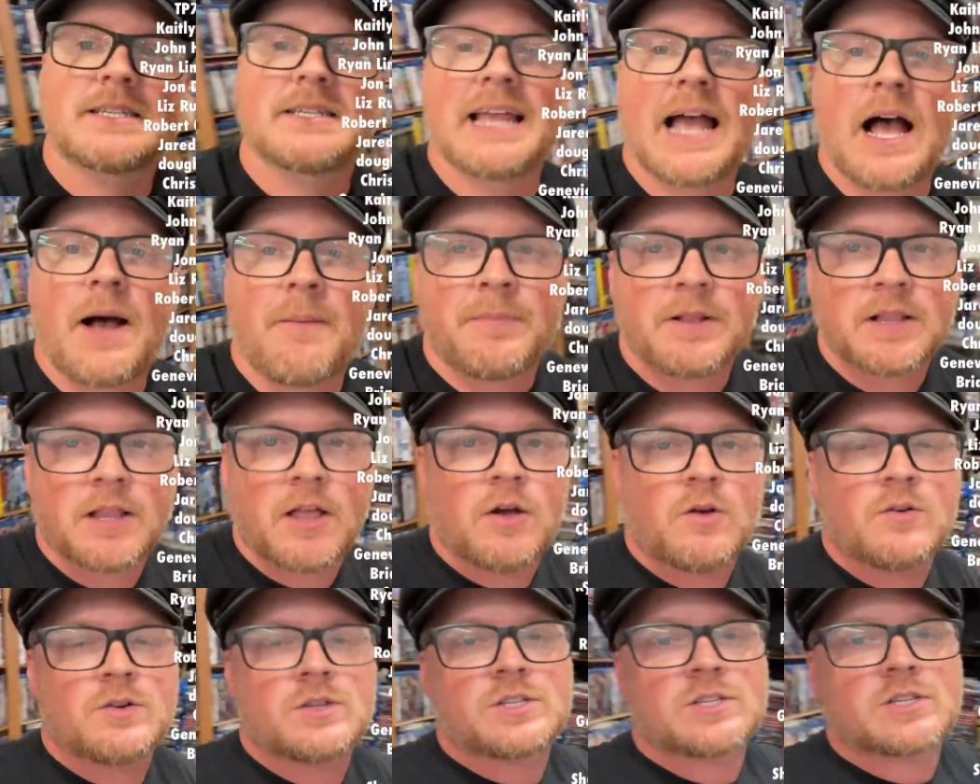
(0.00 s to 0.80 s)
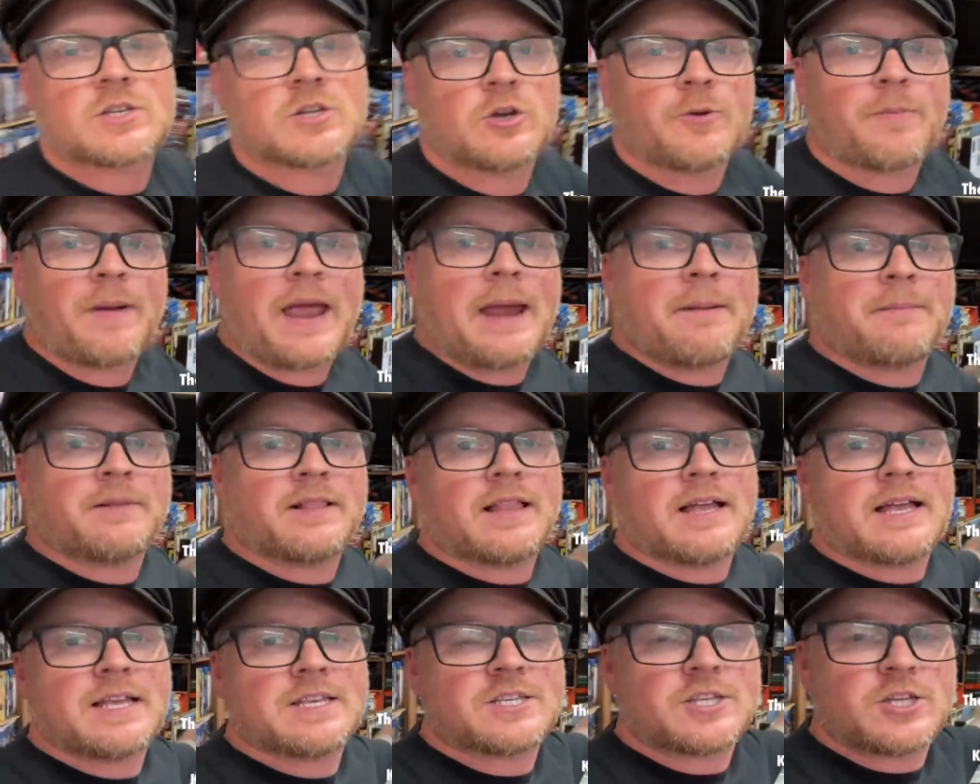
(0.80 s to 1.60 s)
down below to
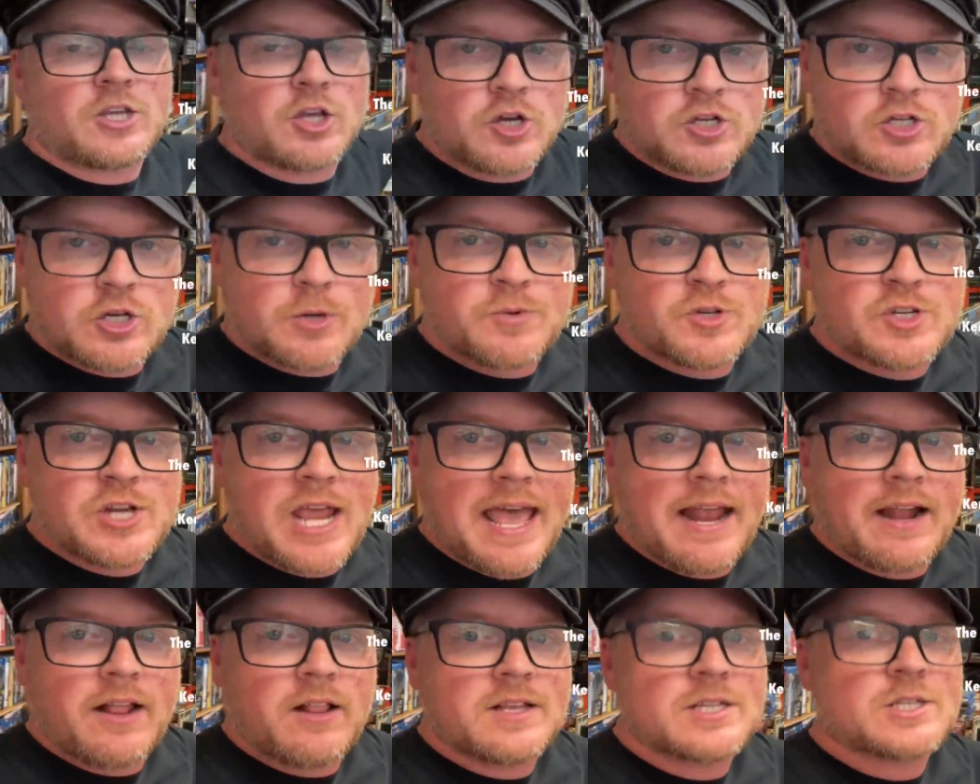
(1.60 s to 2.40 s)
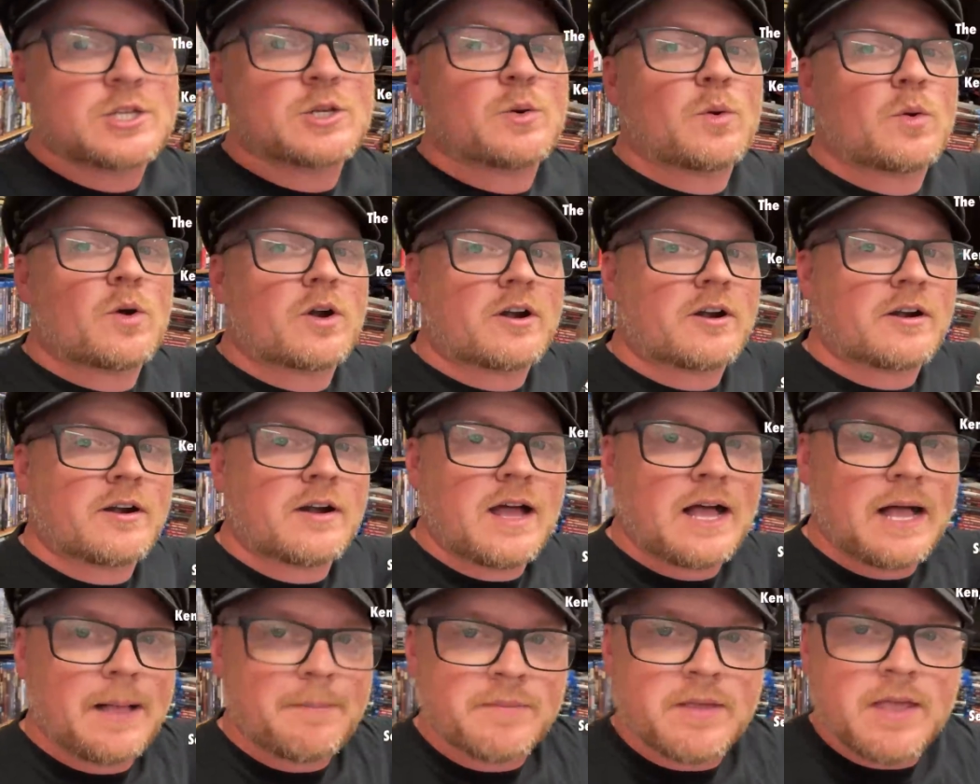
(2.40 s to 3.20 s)
Pamela's YouTube channel and to
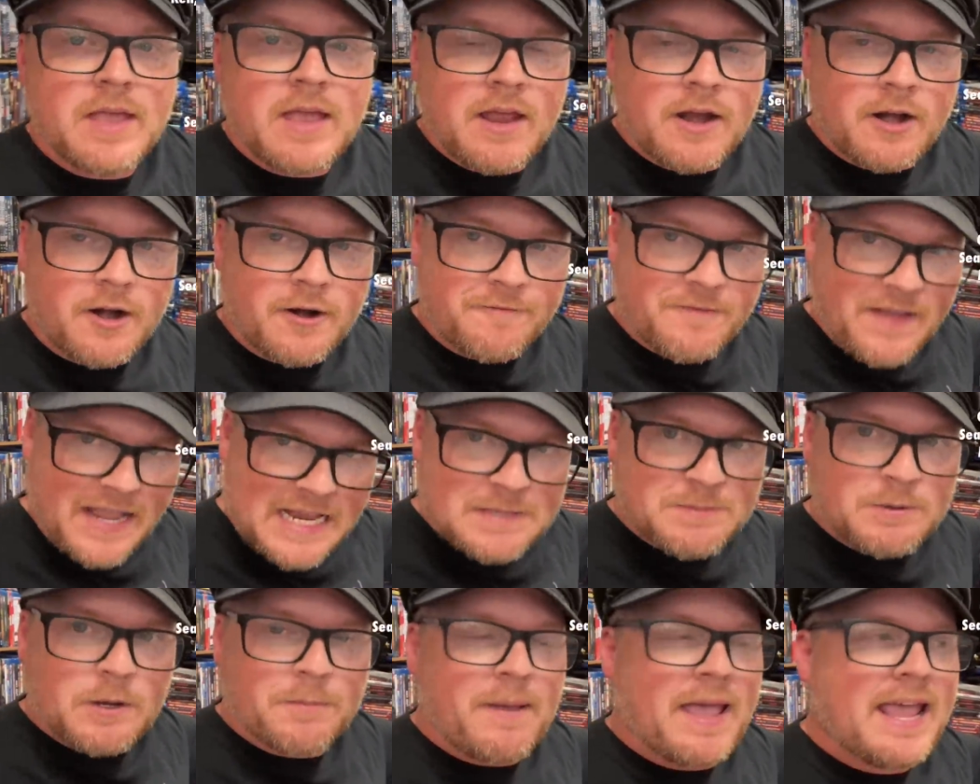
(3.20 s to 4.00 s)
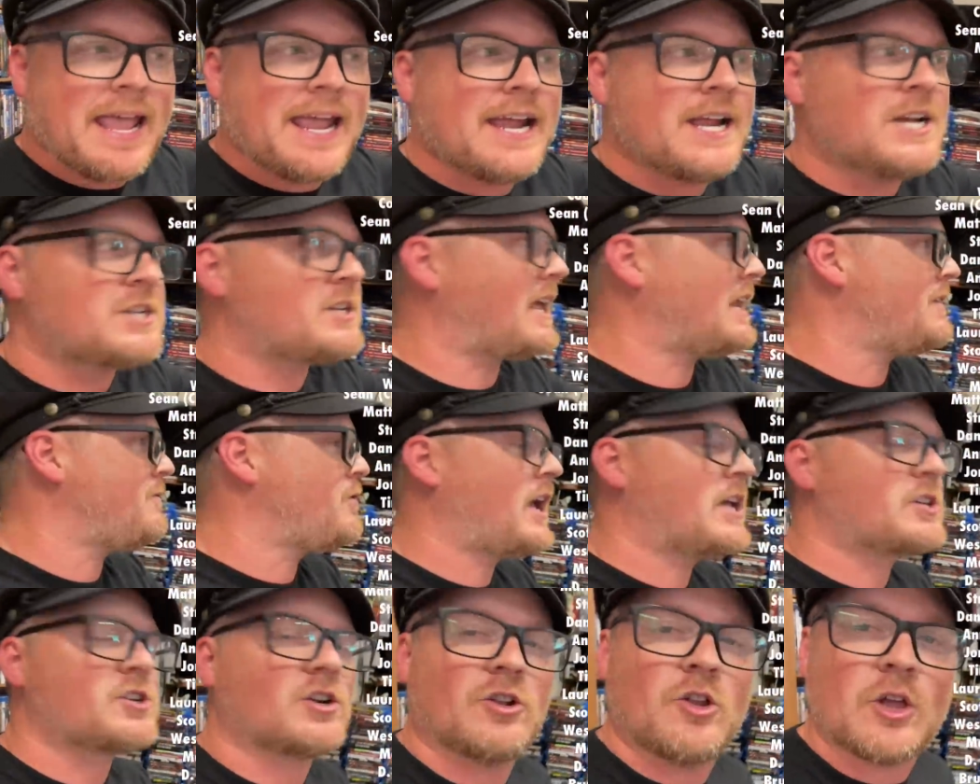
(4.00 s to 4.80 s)
her her Facebook page. Again, if you
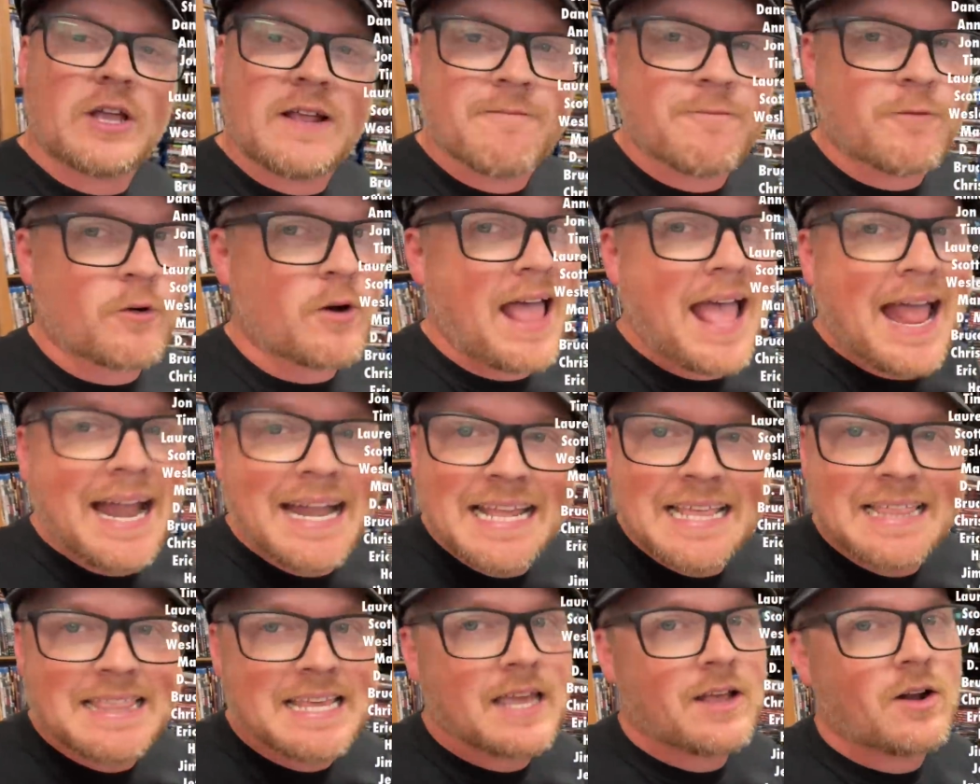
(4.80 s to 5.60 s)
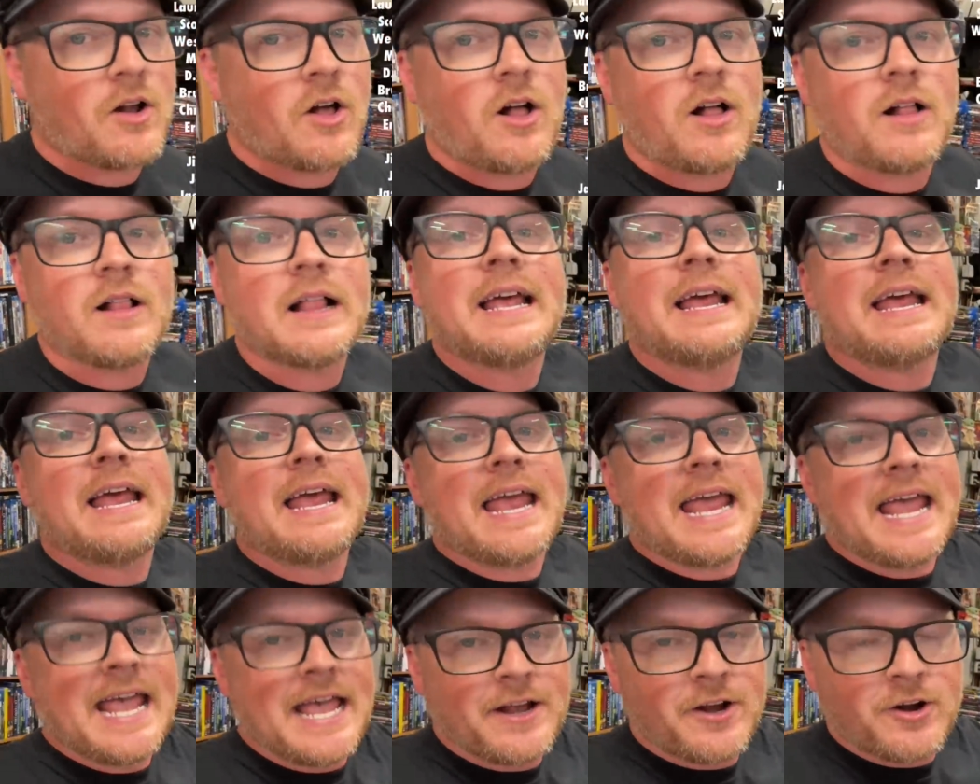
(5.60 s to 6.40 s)
guys are looking for anything at all,
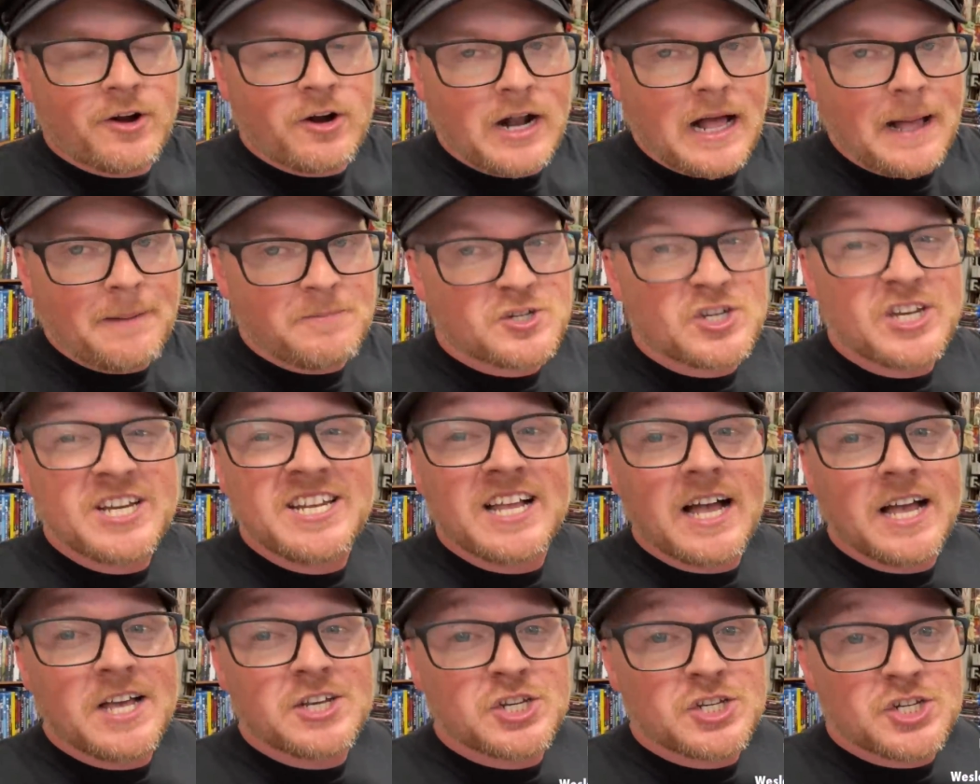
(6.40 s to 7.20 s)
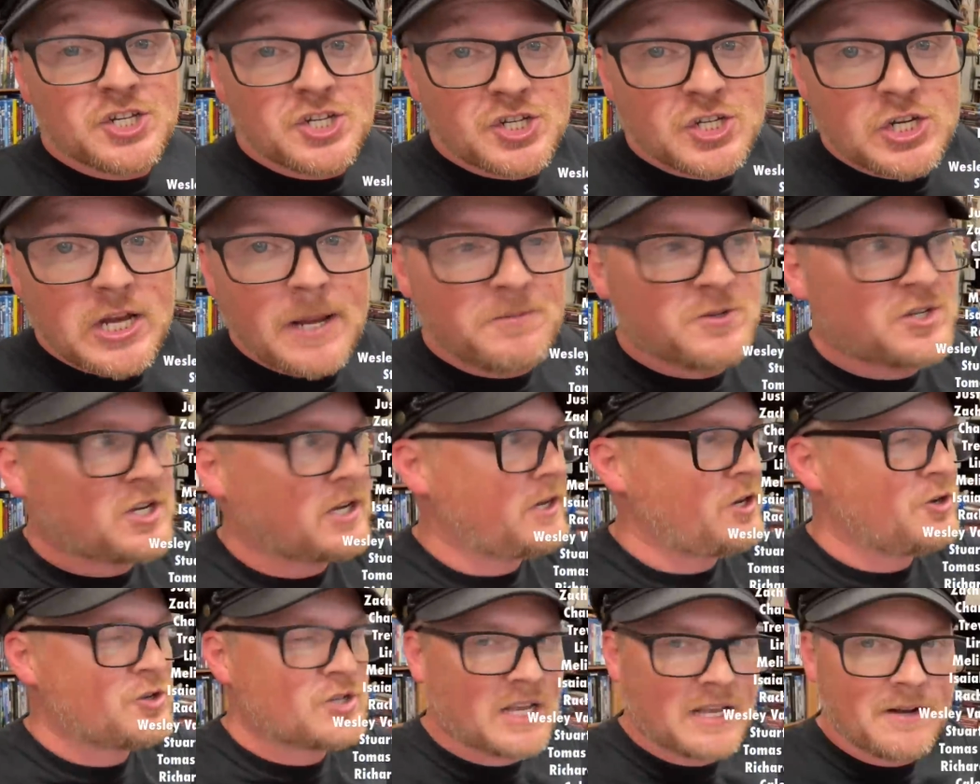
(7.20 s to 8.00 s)
hit her up. She does ship. She
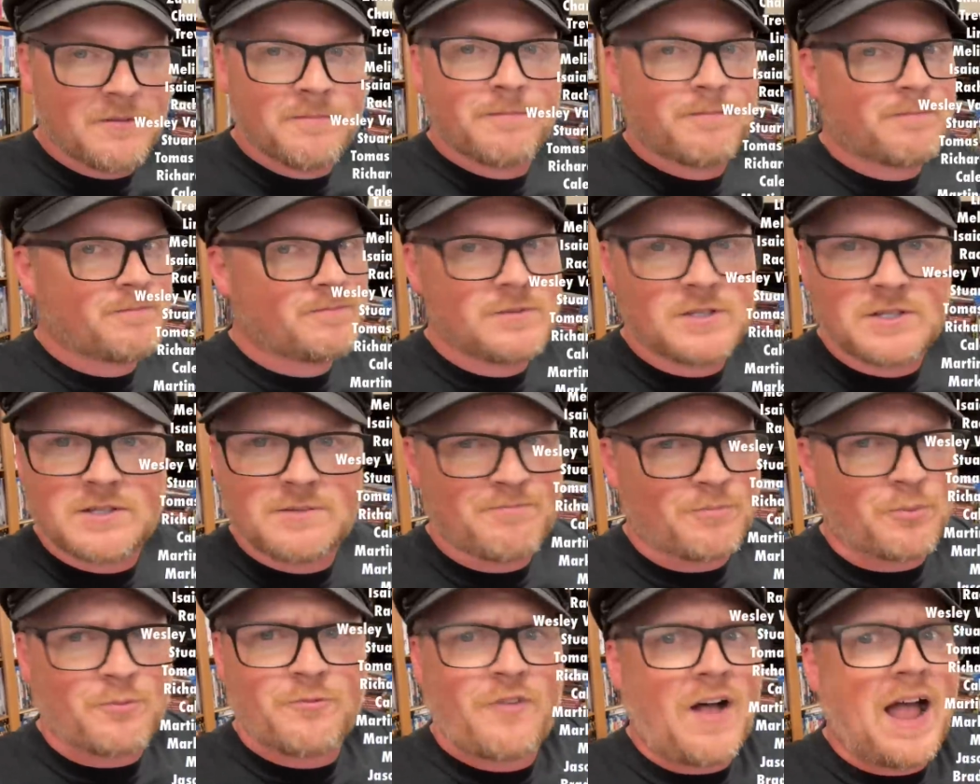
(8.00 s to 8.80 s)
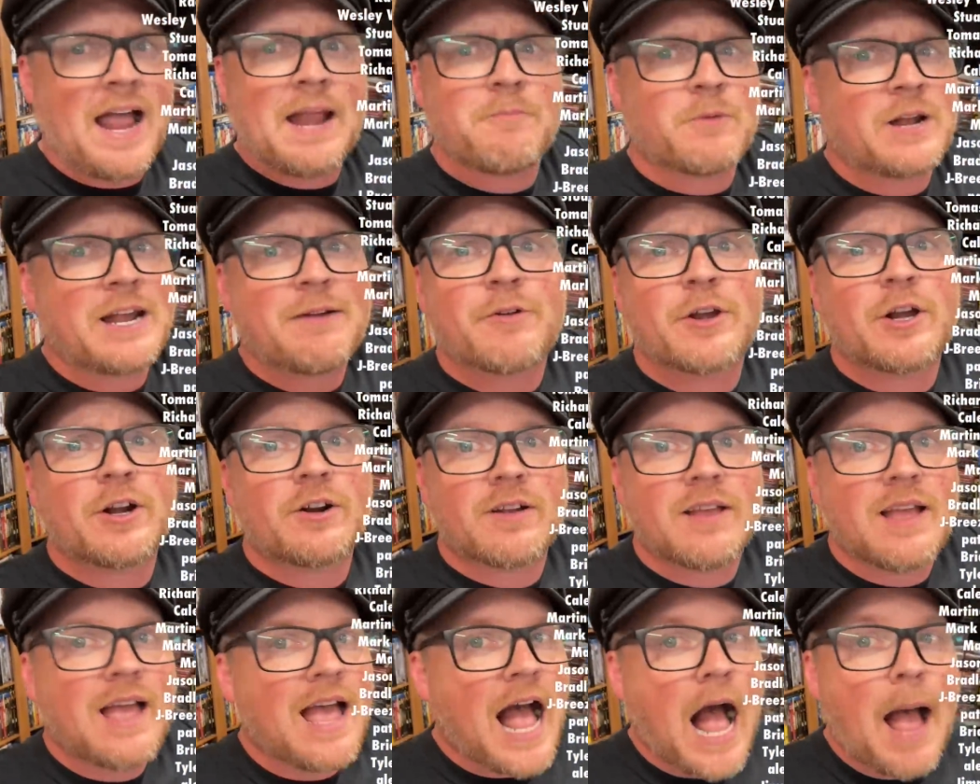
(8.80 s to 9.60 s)
usually can find
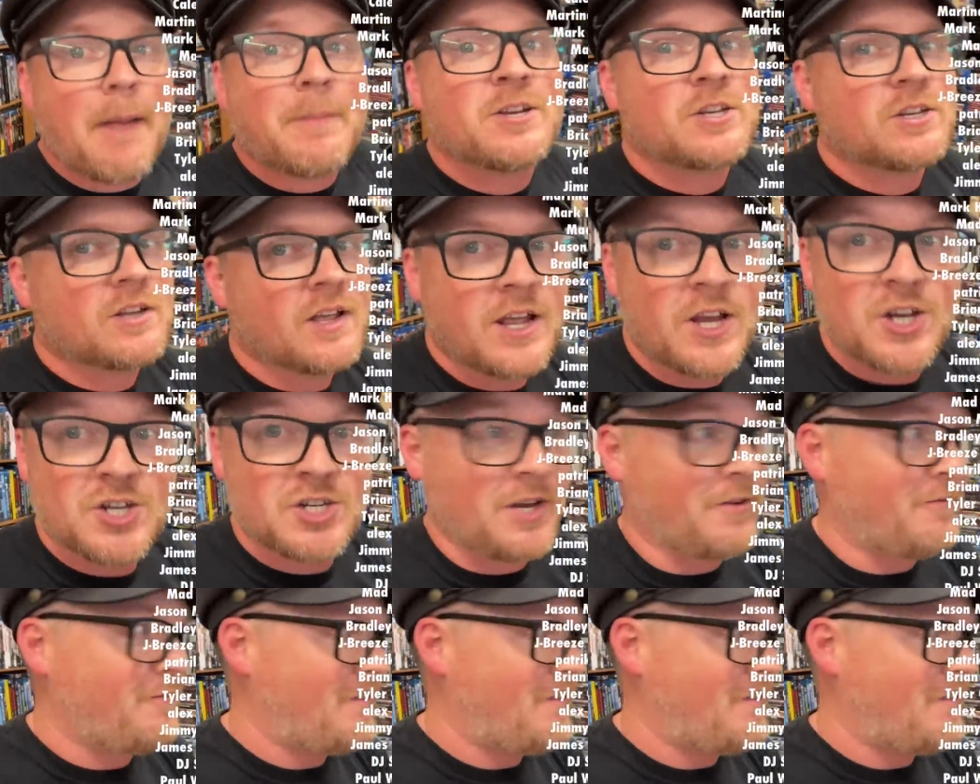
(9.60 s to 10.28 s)
whatever she